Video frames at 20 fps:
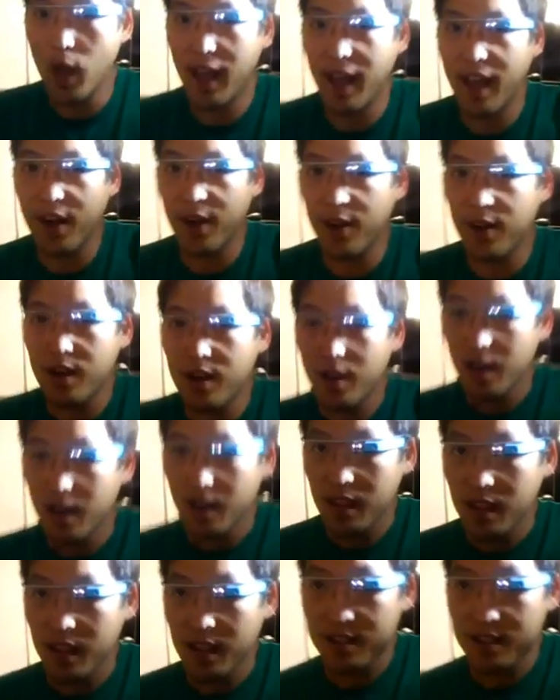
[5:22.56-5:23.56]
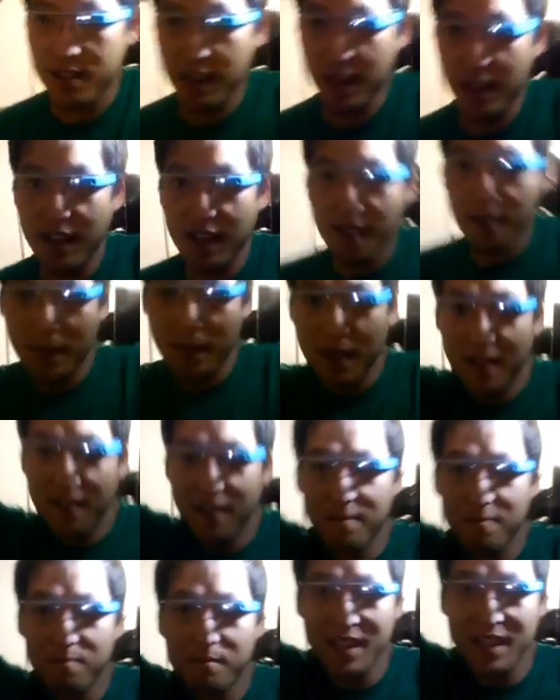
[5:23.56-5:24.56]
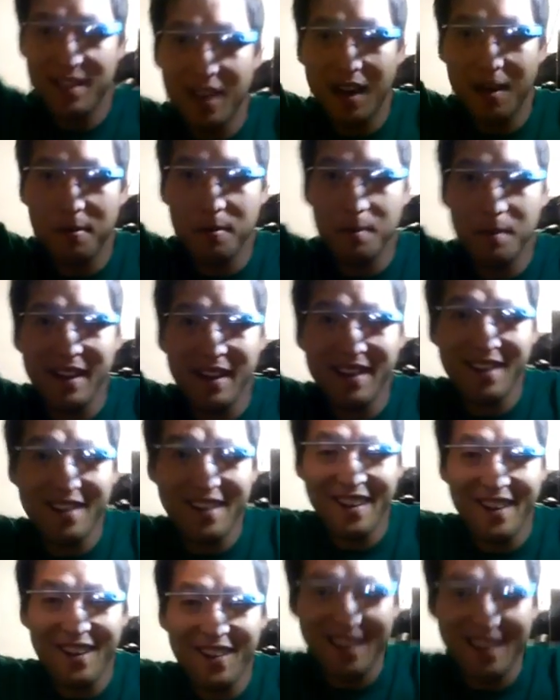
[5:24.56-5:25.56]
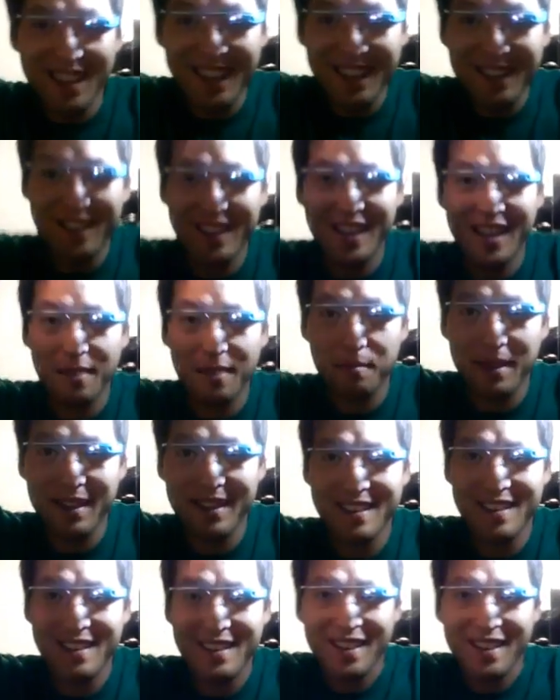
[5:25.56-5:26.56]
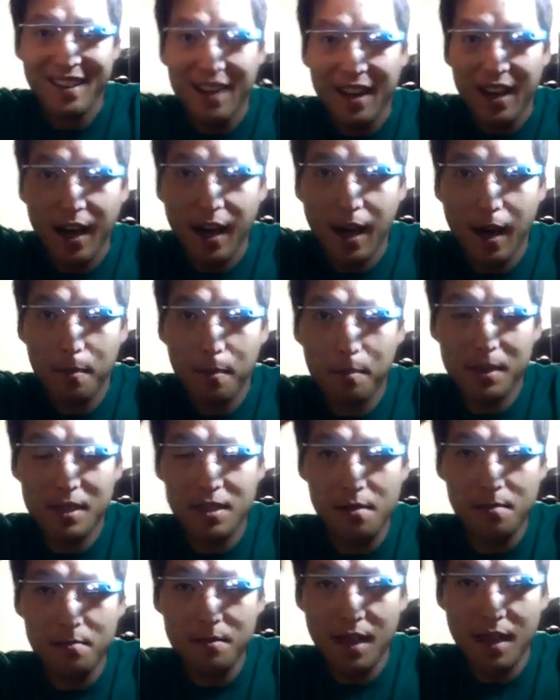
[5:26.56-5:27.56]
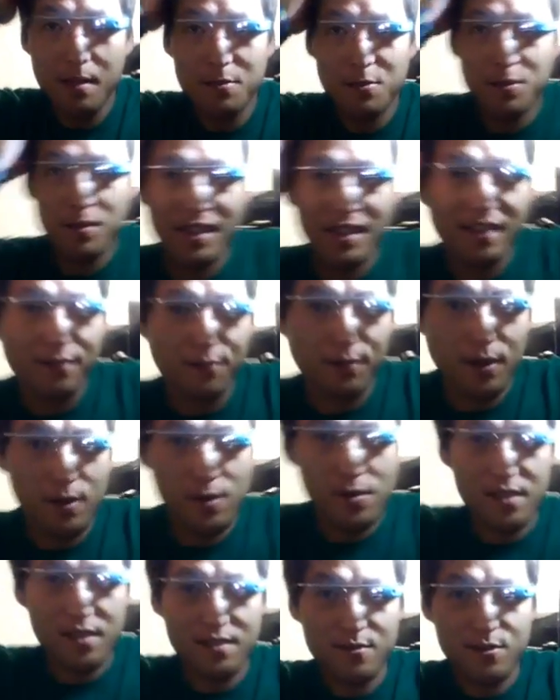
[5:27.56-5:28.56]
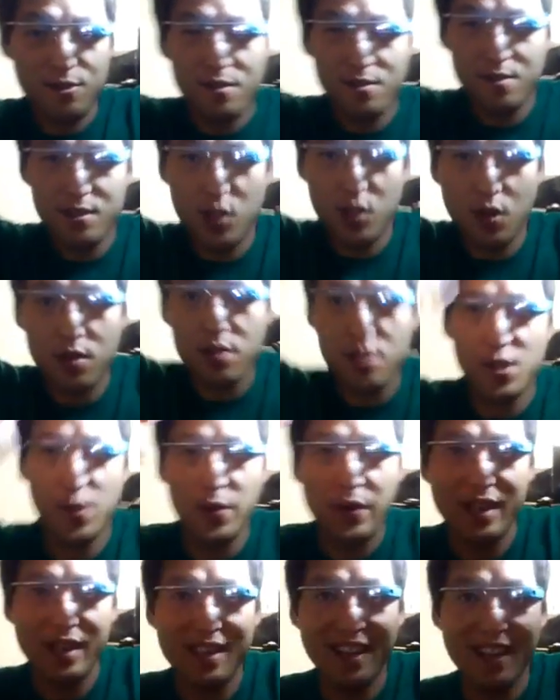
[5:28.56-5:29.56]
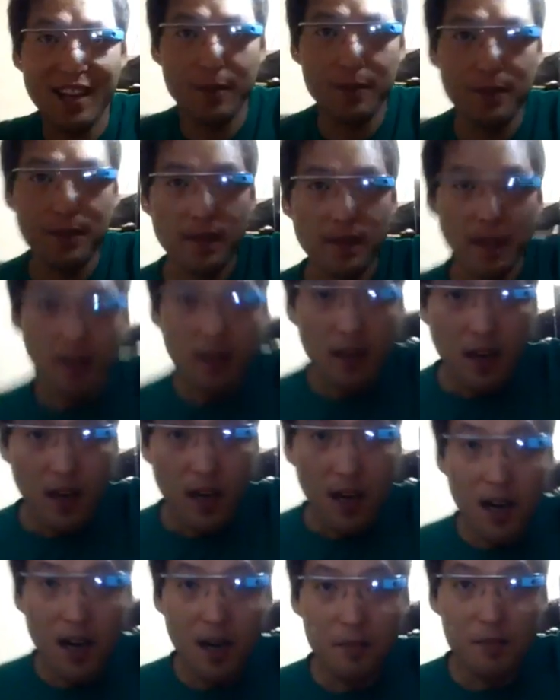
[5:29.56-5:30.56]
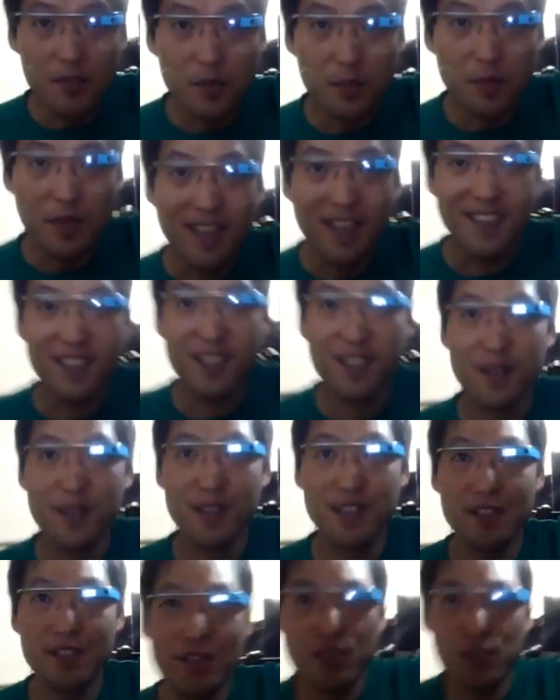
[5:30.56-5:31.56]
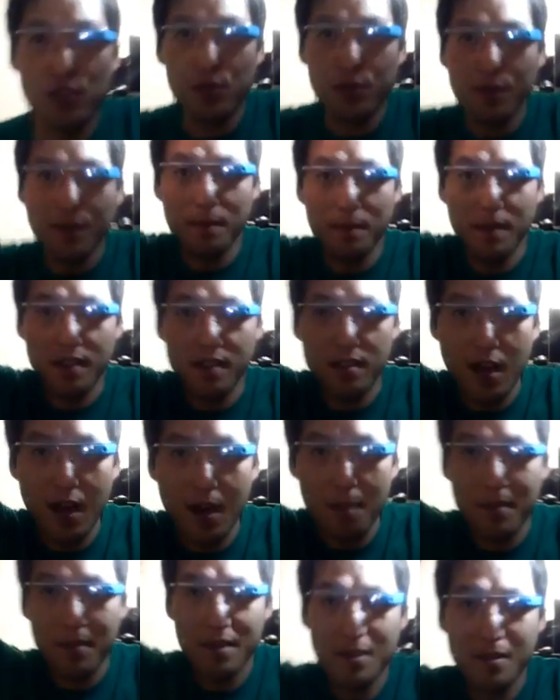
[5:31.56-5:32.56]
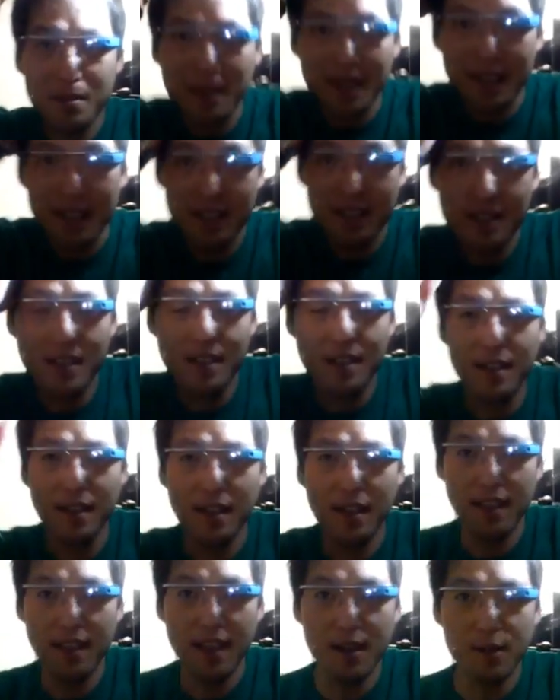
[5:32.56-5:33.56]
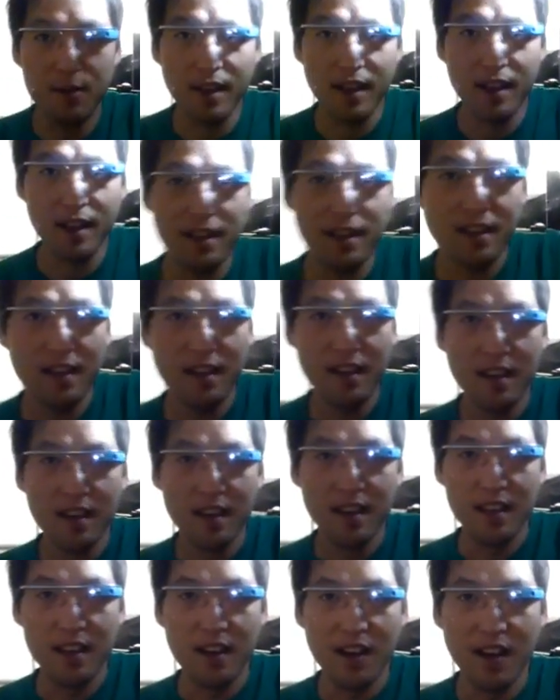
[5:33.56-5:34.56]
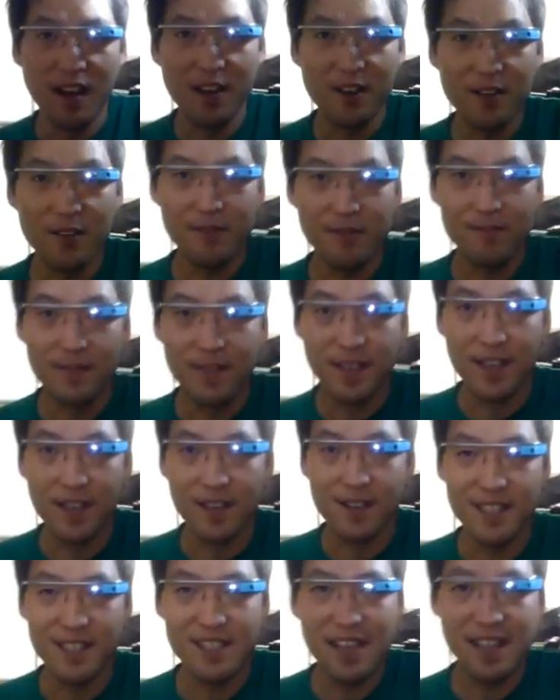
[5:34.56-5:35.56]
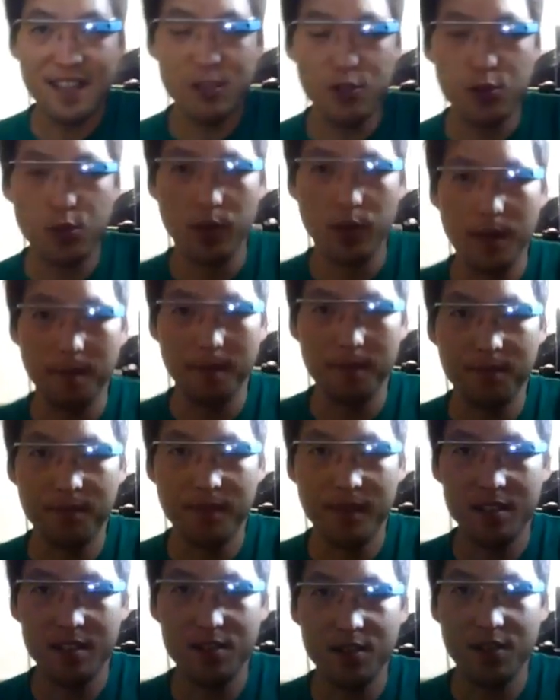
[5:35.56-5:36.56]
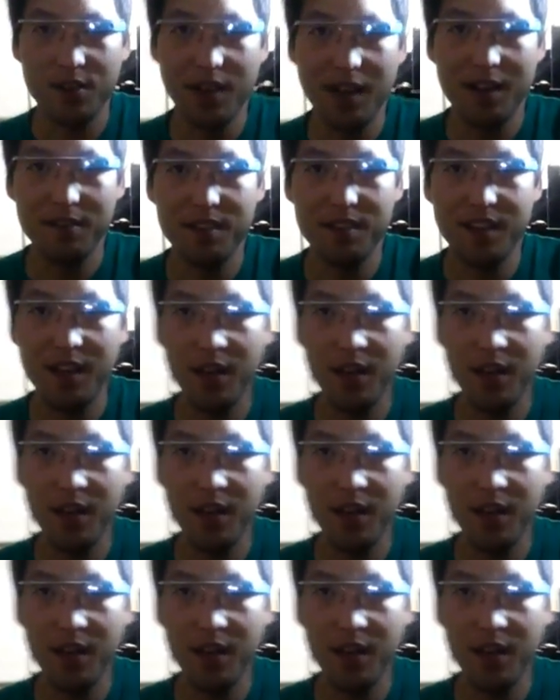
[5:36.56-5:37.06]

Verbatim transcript: hair. Let's say, like, my, my top of my hair, I like to keep it up, but sometimes when it grows, it just starts going down. Um, so what I do is just trim the top a little bit, and that way you know, I don't, you know, it's like a trim, so you don't have to